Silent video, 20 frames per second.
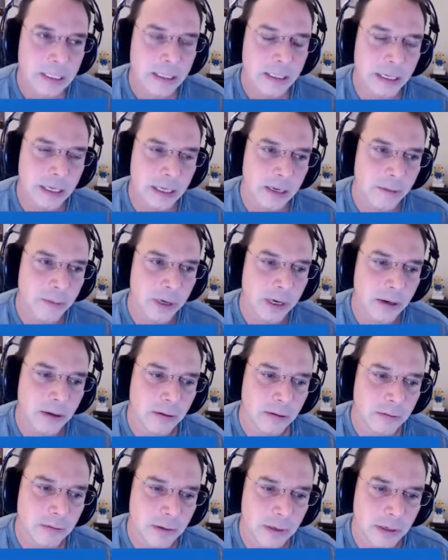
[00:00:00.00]
thinking
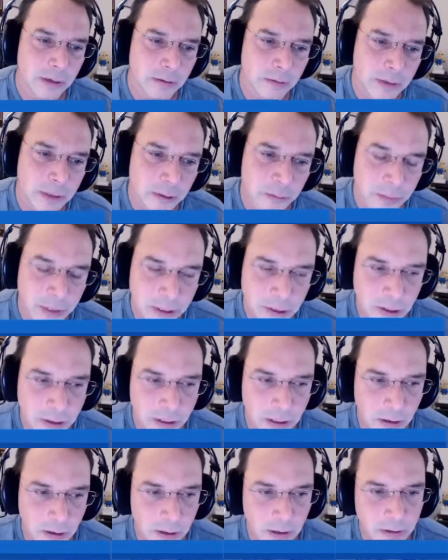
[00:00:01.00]
about, Neal mentioned
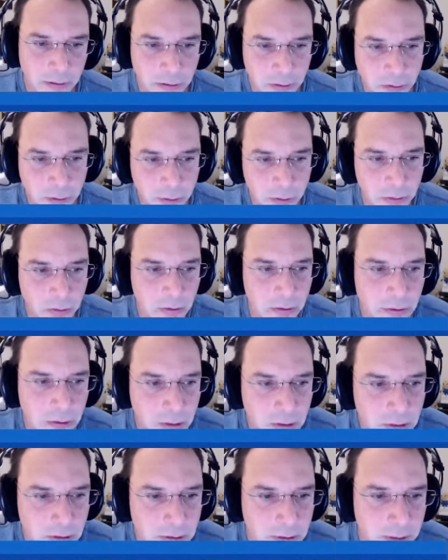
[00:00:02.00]
a lot of the
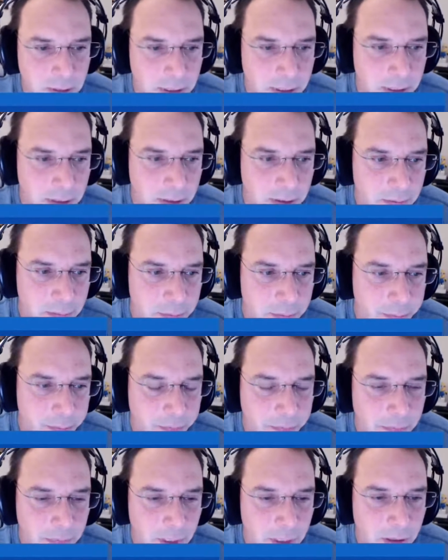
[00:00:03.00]
tools
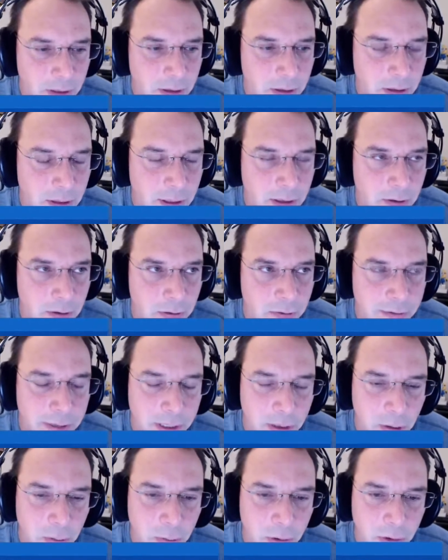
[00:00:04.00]
that are
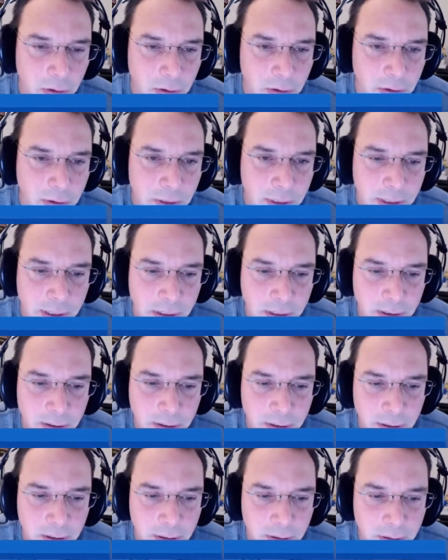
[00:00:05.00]
available.
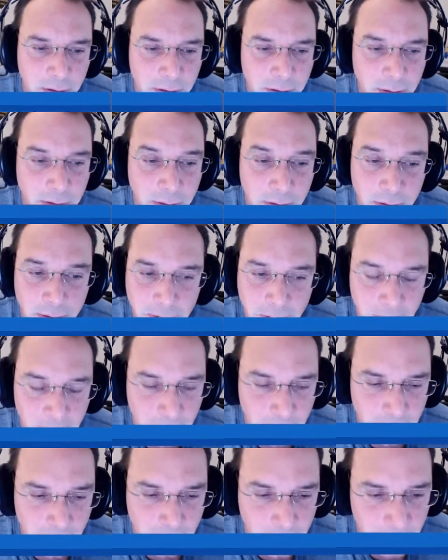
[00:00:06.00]
There are
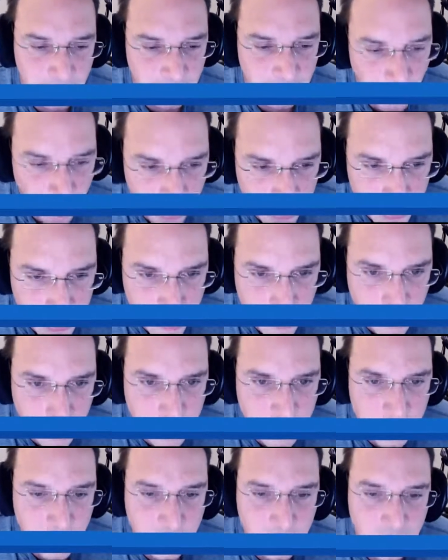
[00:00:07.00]
a lot of open
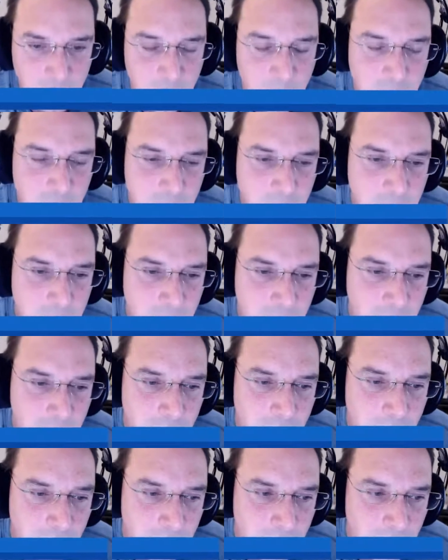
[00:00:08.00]
source tools
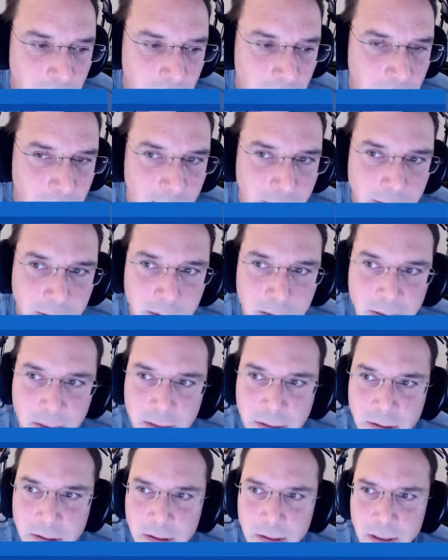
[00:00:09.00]
around this.
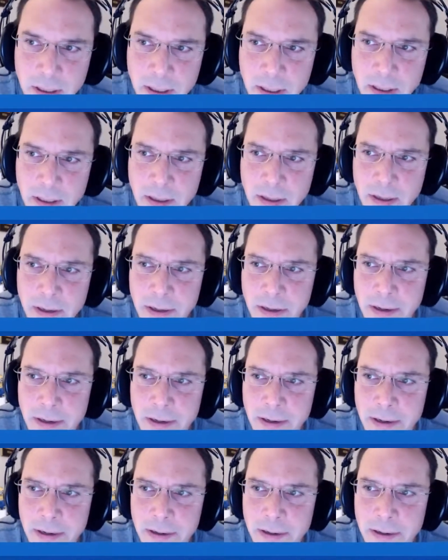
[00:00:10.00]
There's,
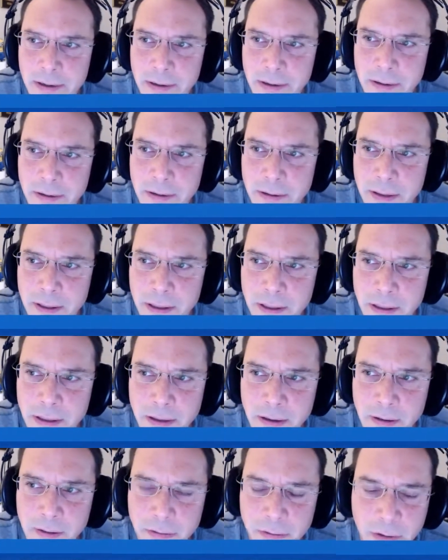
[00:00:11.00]

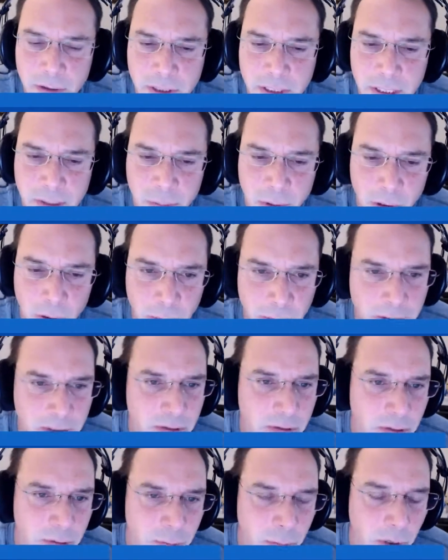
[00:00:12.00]
for example, open
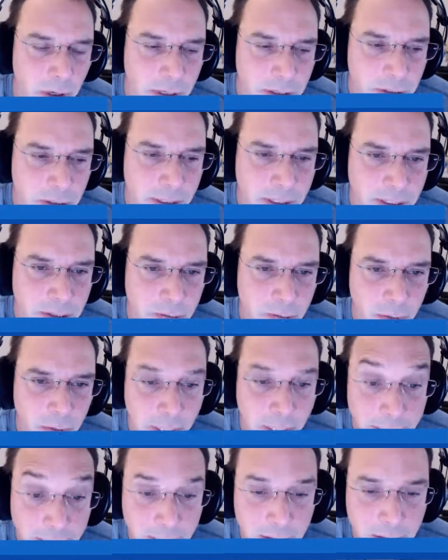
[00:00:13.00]
source projects
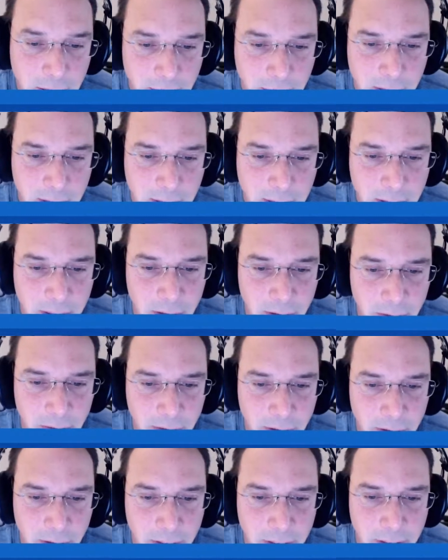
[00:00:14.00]
related to this that are
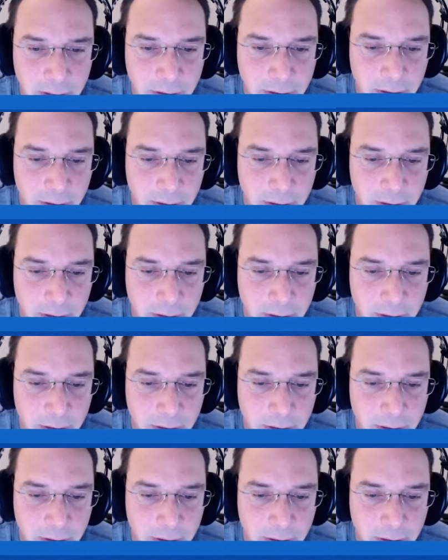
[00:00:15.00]
very